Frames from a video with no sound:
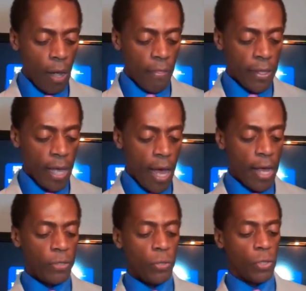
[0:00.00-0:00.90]
The
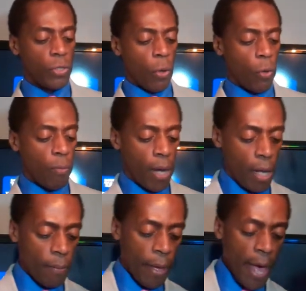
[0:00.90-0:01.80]
guys who stole
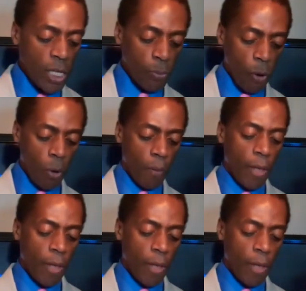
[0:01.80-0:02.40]
my passport,